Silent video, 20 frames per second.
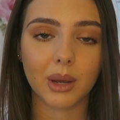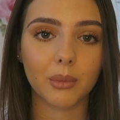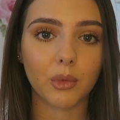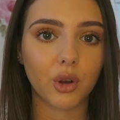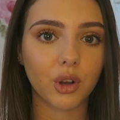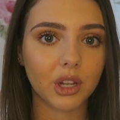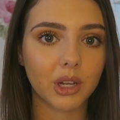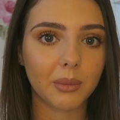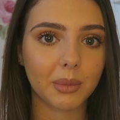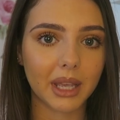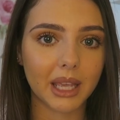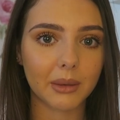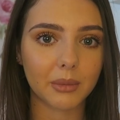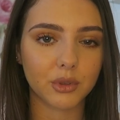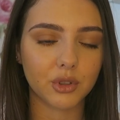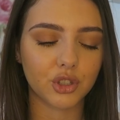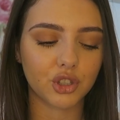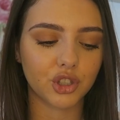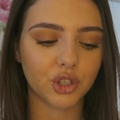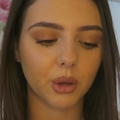I'm not going to be
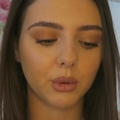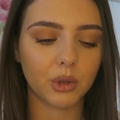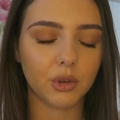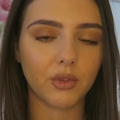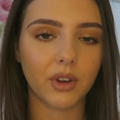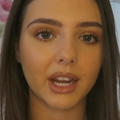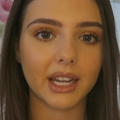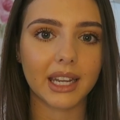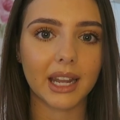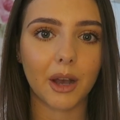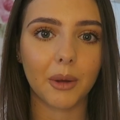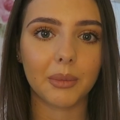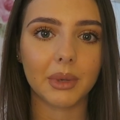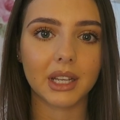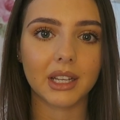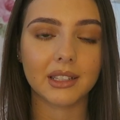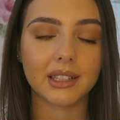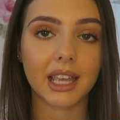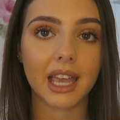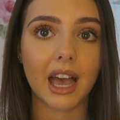able to show you right now
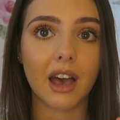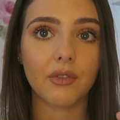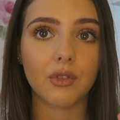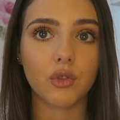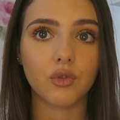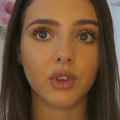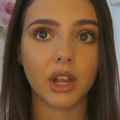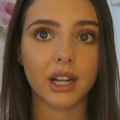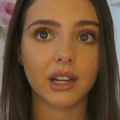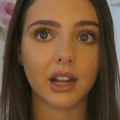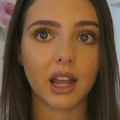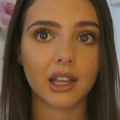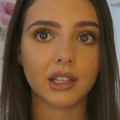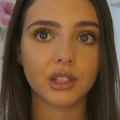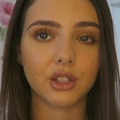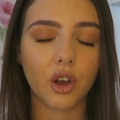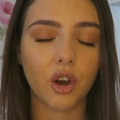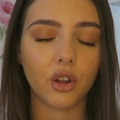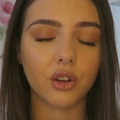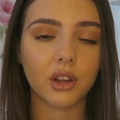because I have a ring
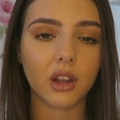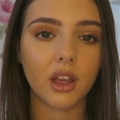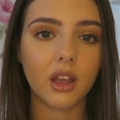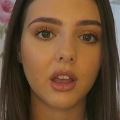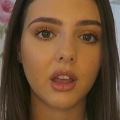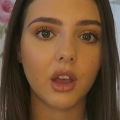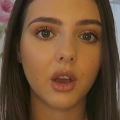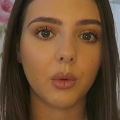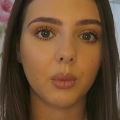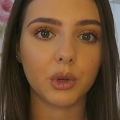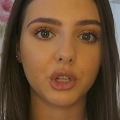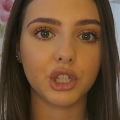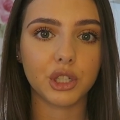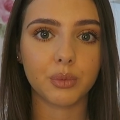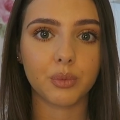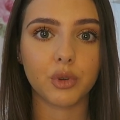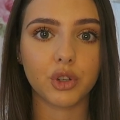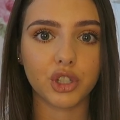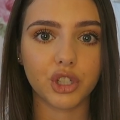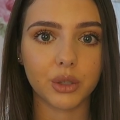light on, which
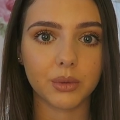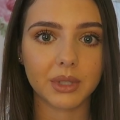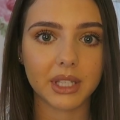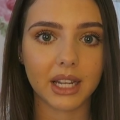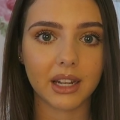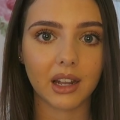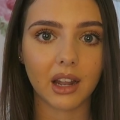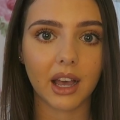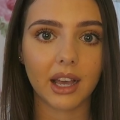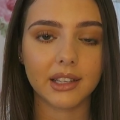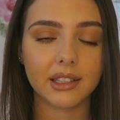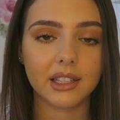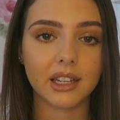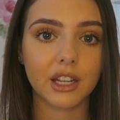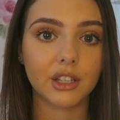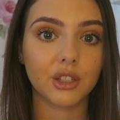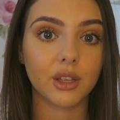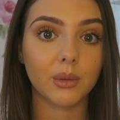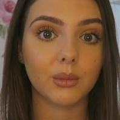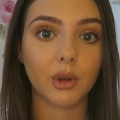is producing light,
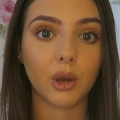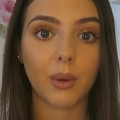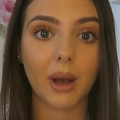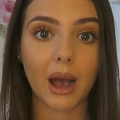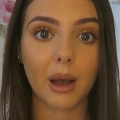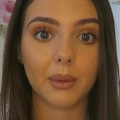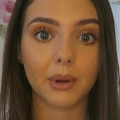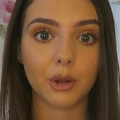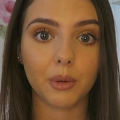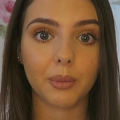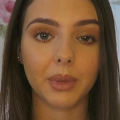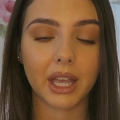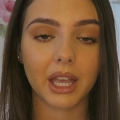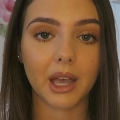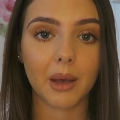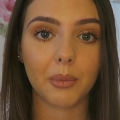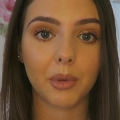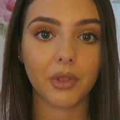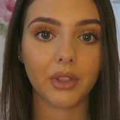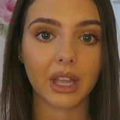and I don't know how it'll
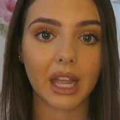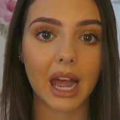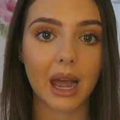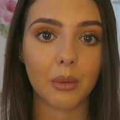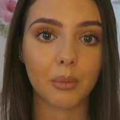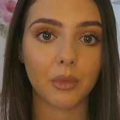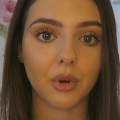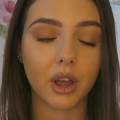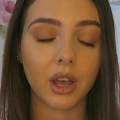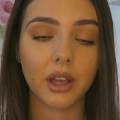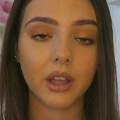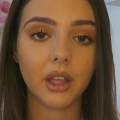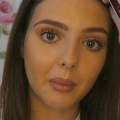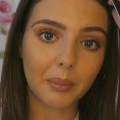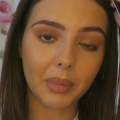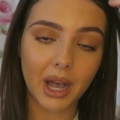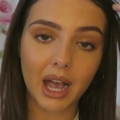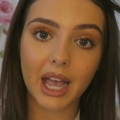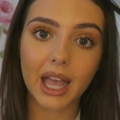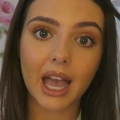pick up on the camera,
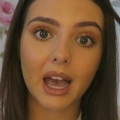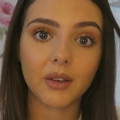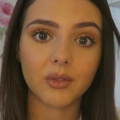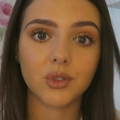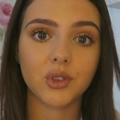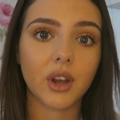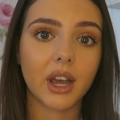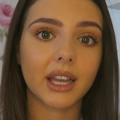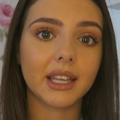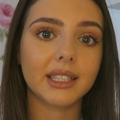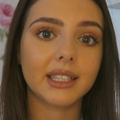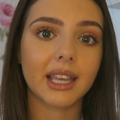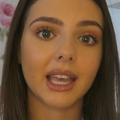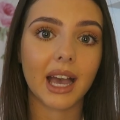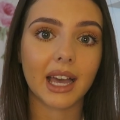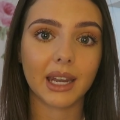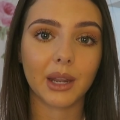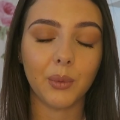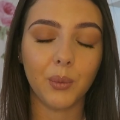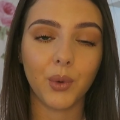but I have tried
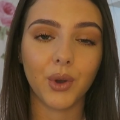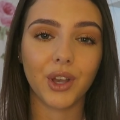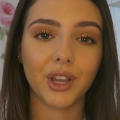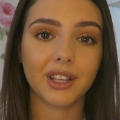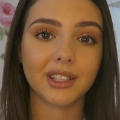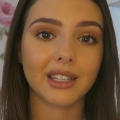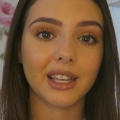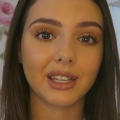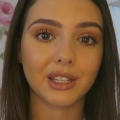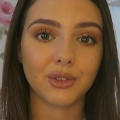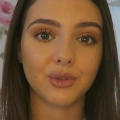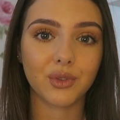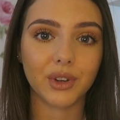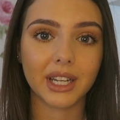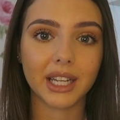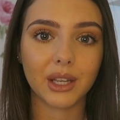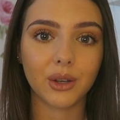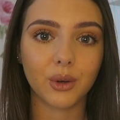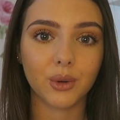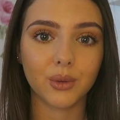it and it worked, and it's
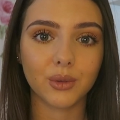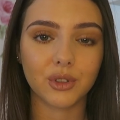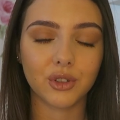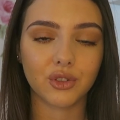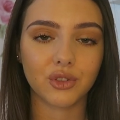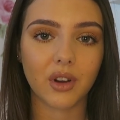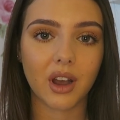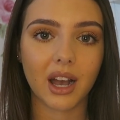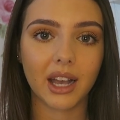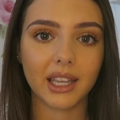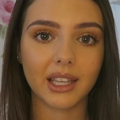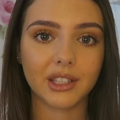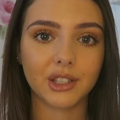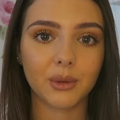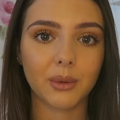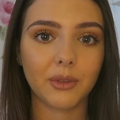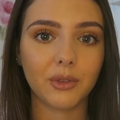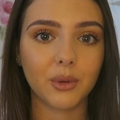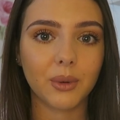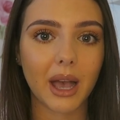really cool to try.
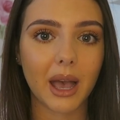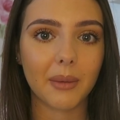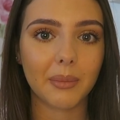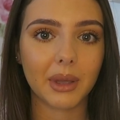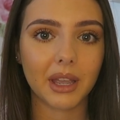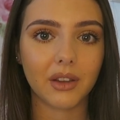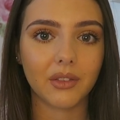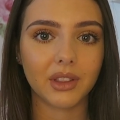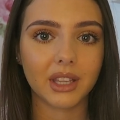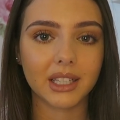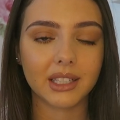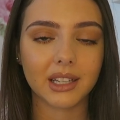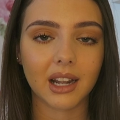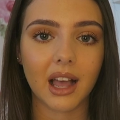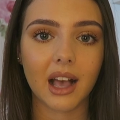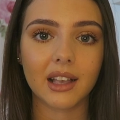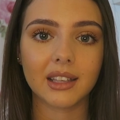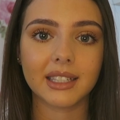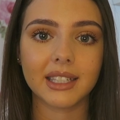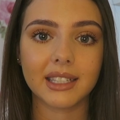So if you get a pair of these
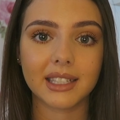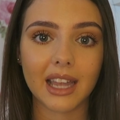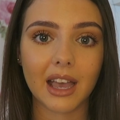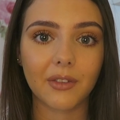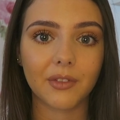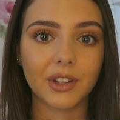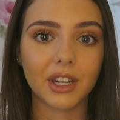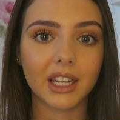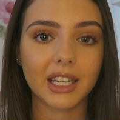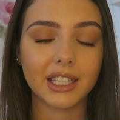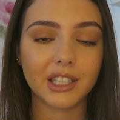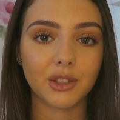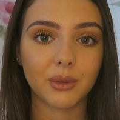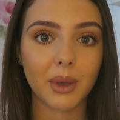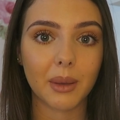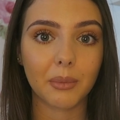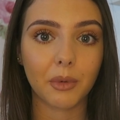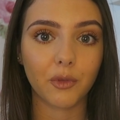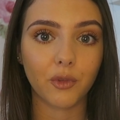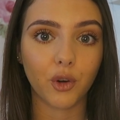glasses, definitely
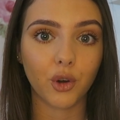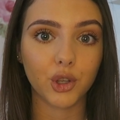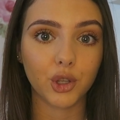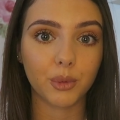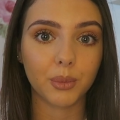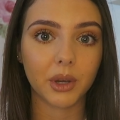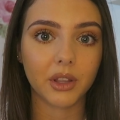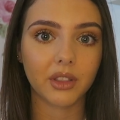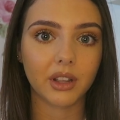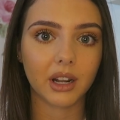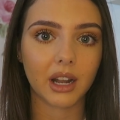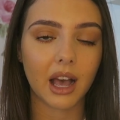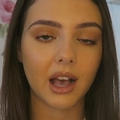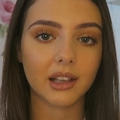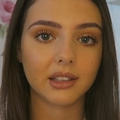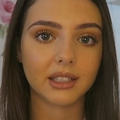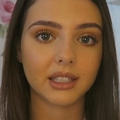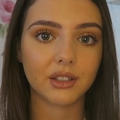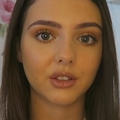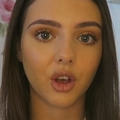do it before you put the
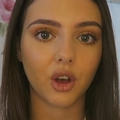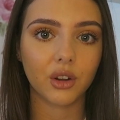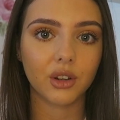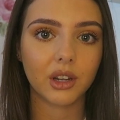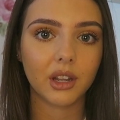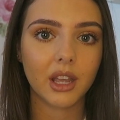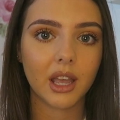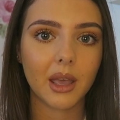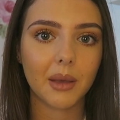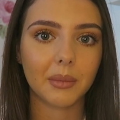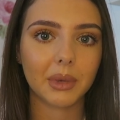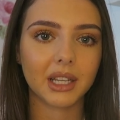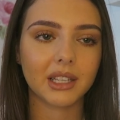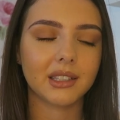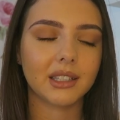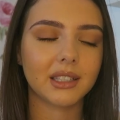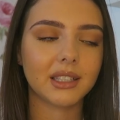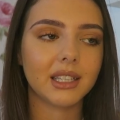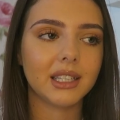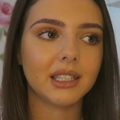glasses on,
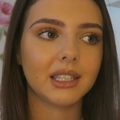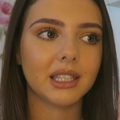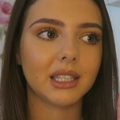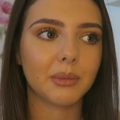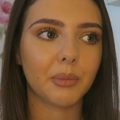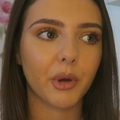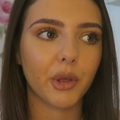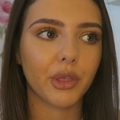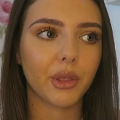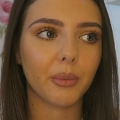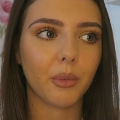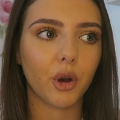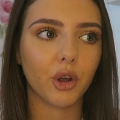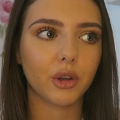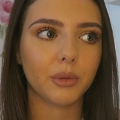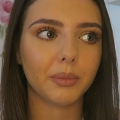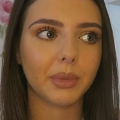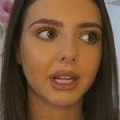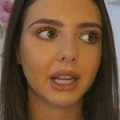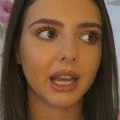because it's easy to put them
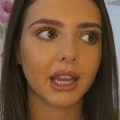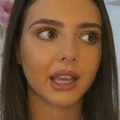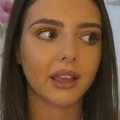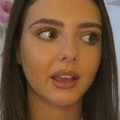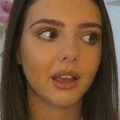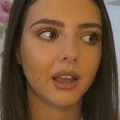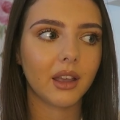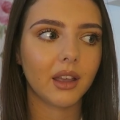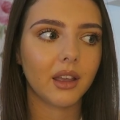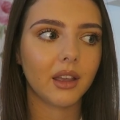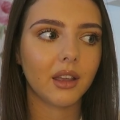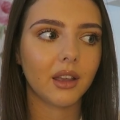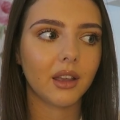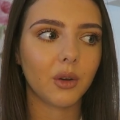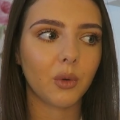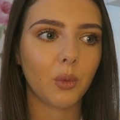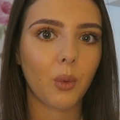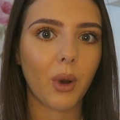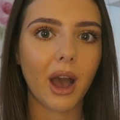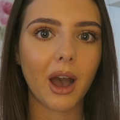on and be like,
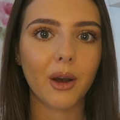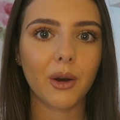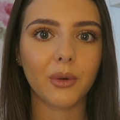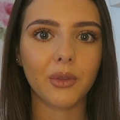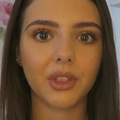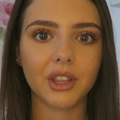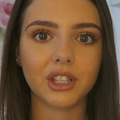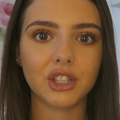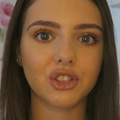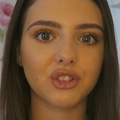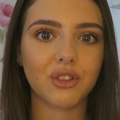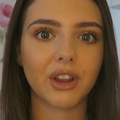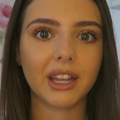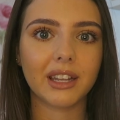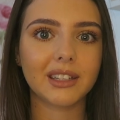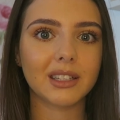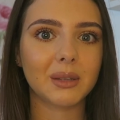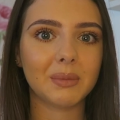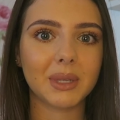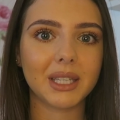wow, the
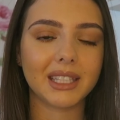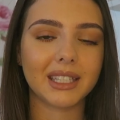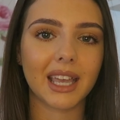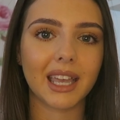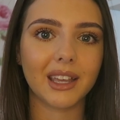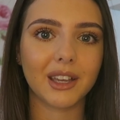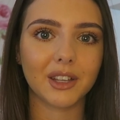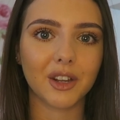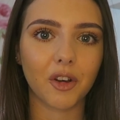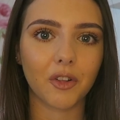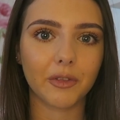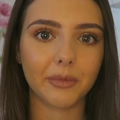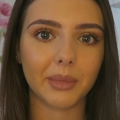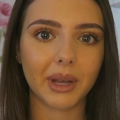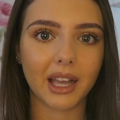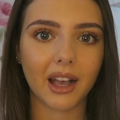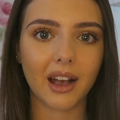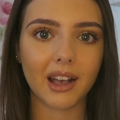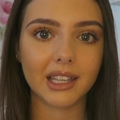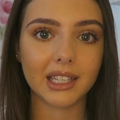strain has been taken off
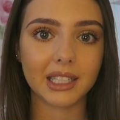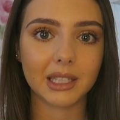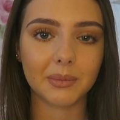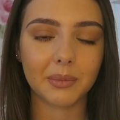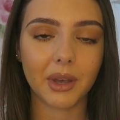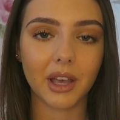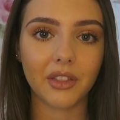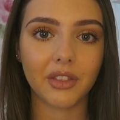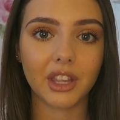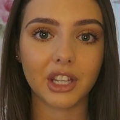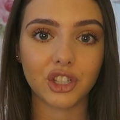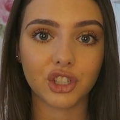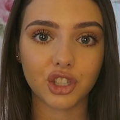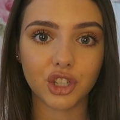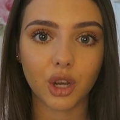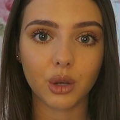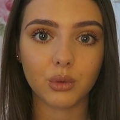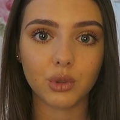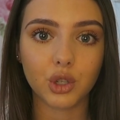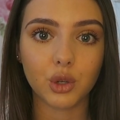my eyes, but this
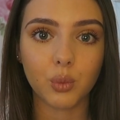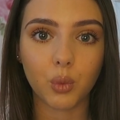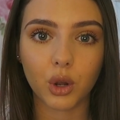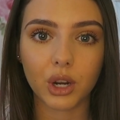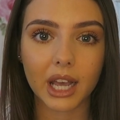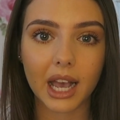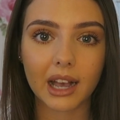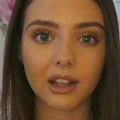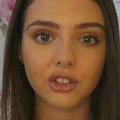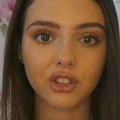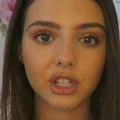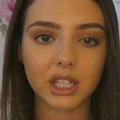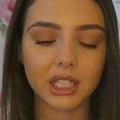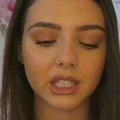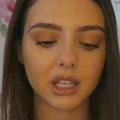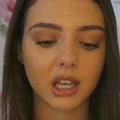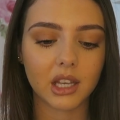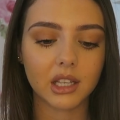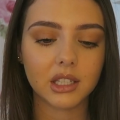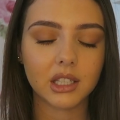shows you what it
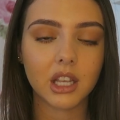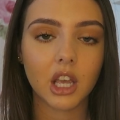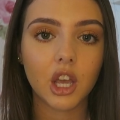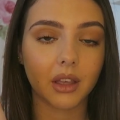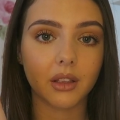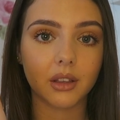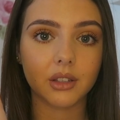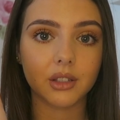actually does.